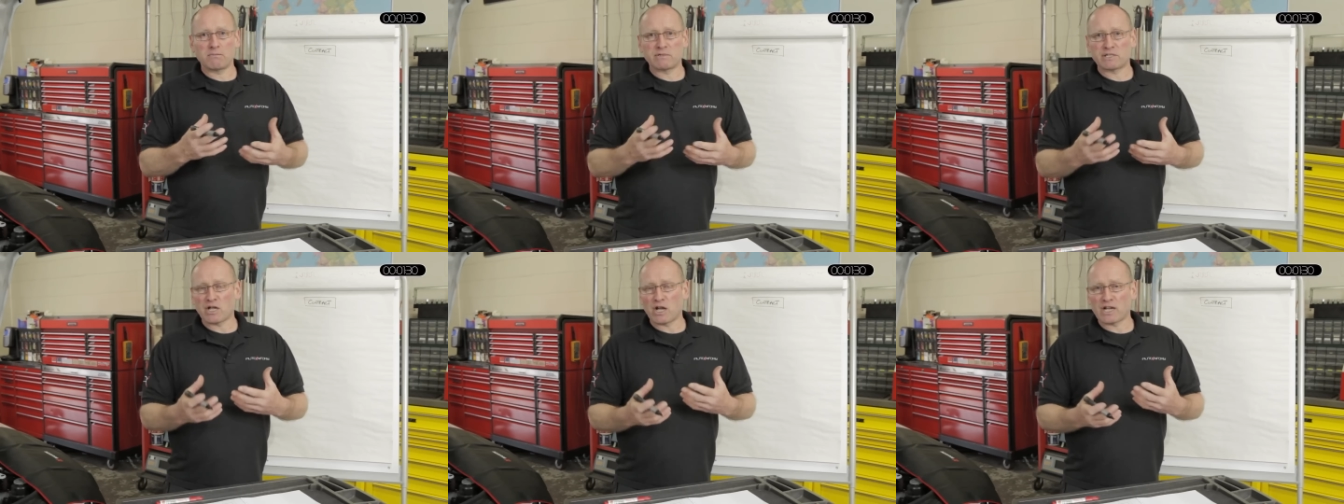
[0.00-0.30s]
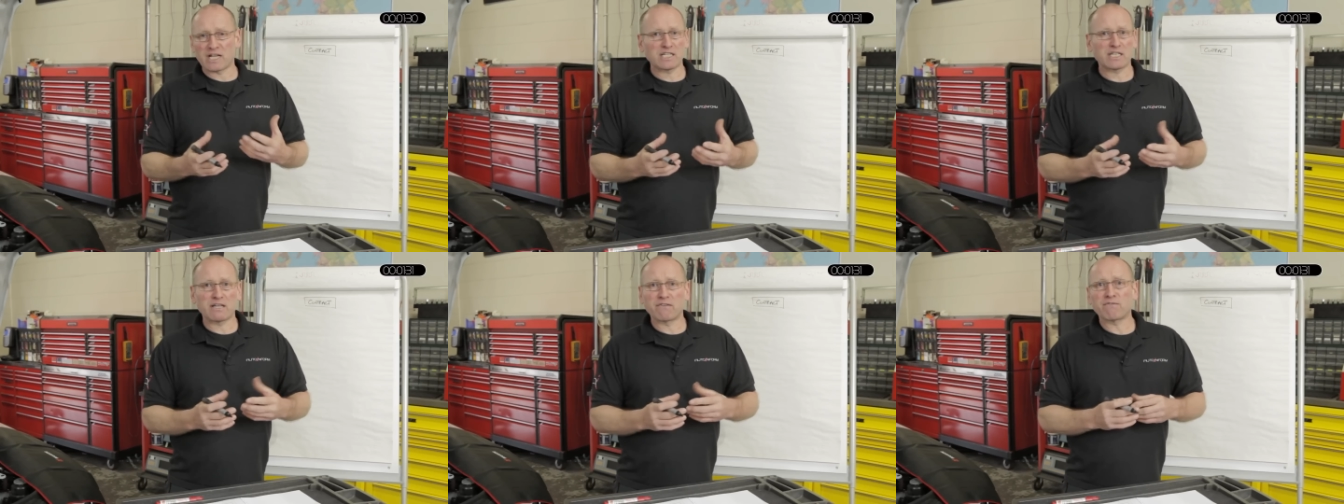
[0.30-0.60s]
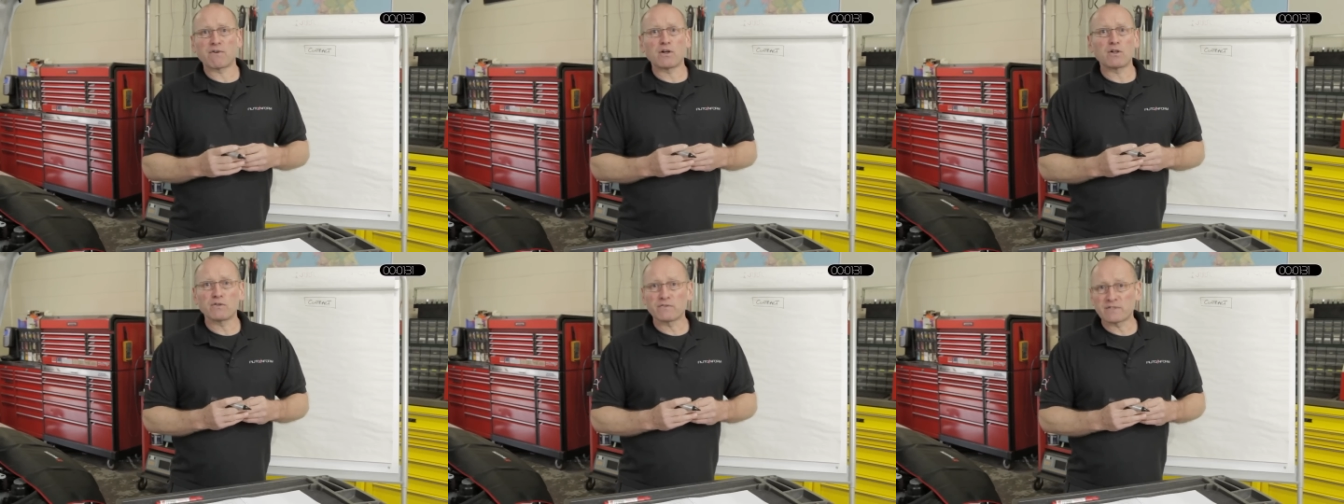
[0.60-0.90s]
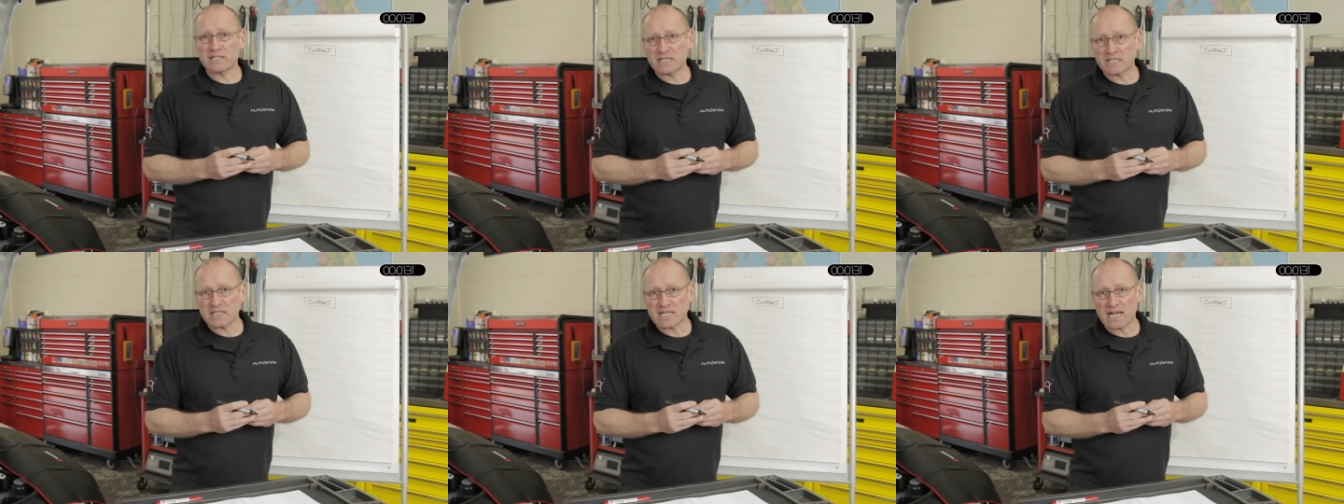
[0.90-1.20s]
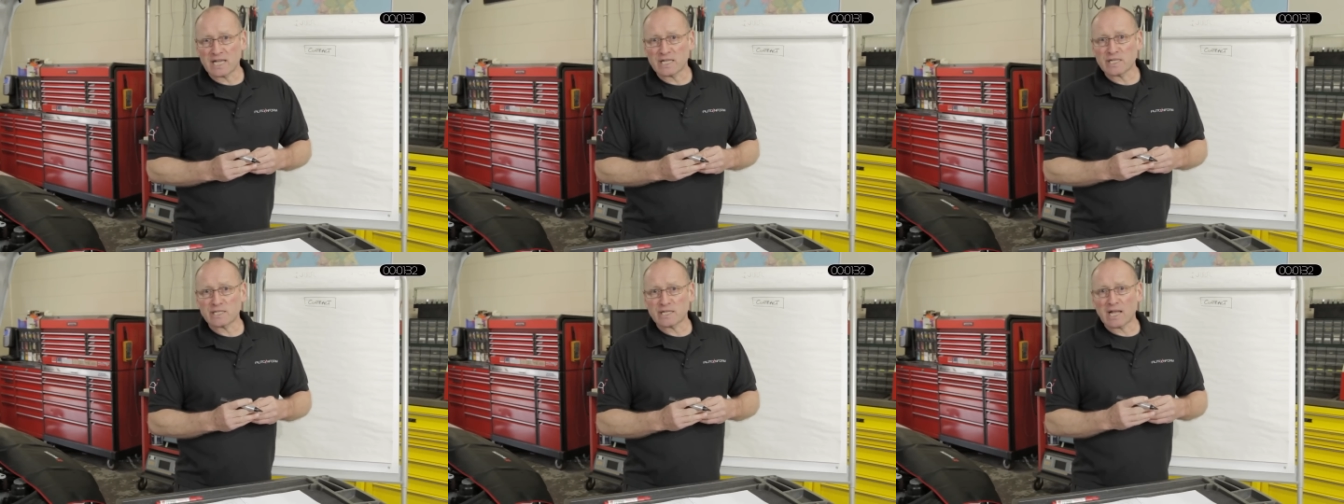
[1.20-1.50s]
start getting involved in
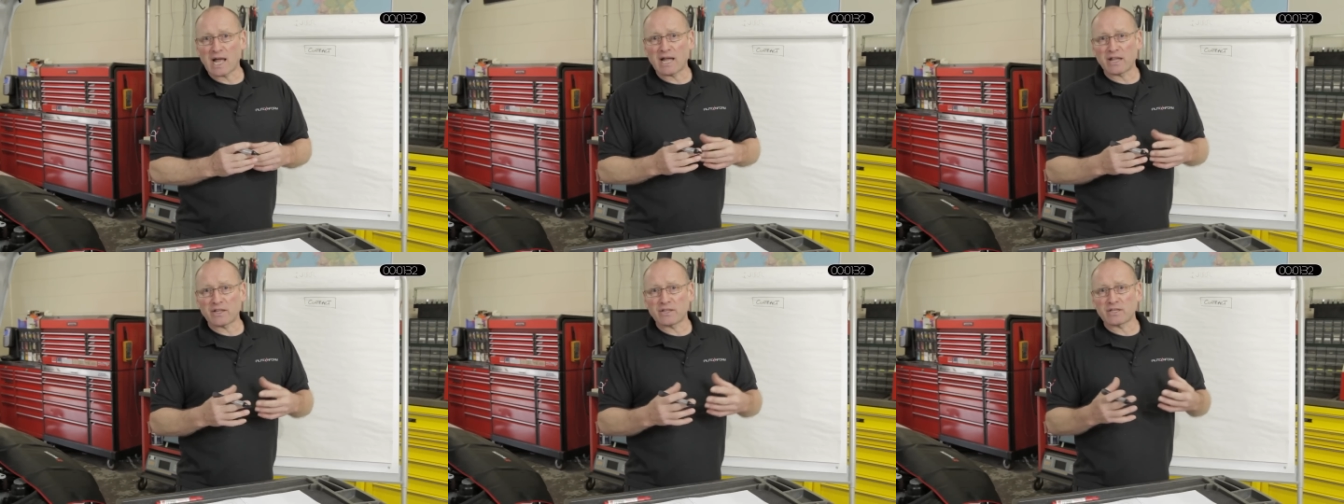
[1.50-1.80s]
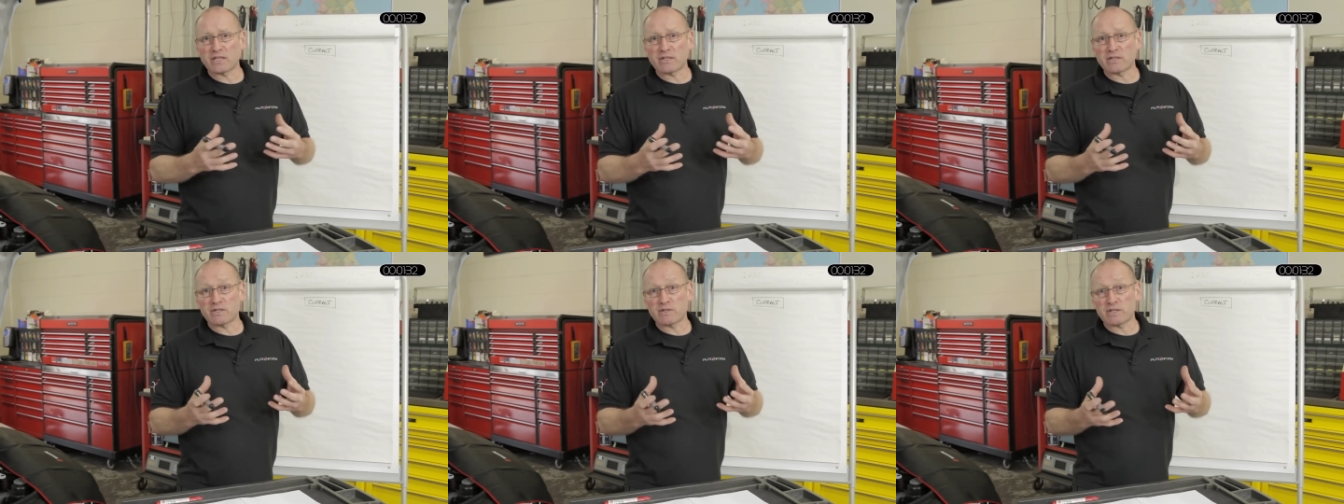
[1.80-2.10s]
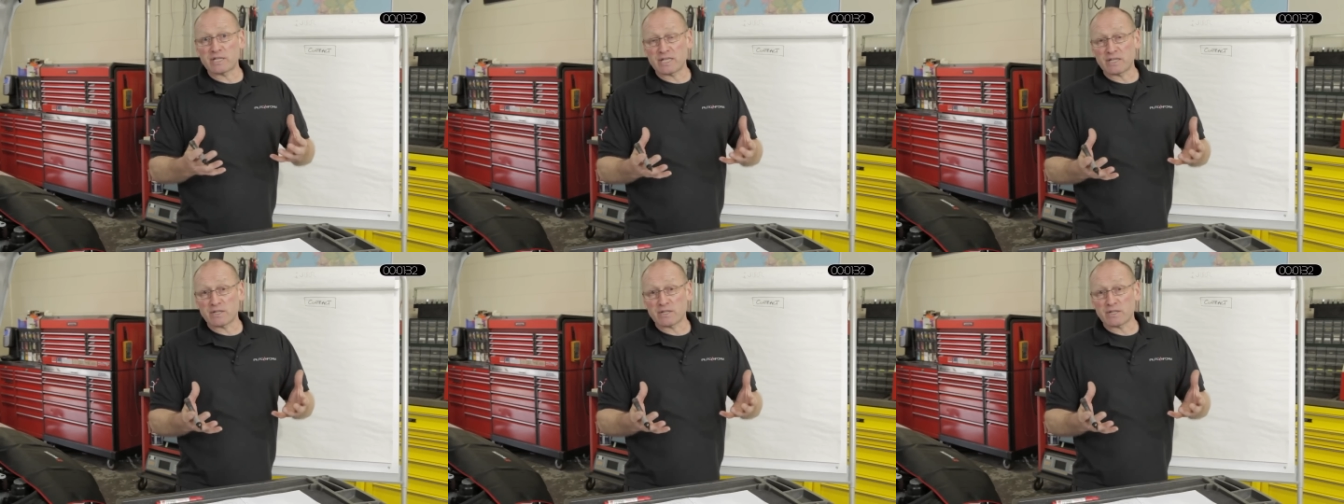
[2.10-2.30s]
tests and the, the,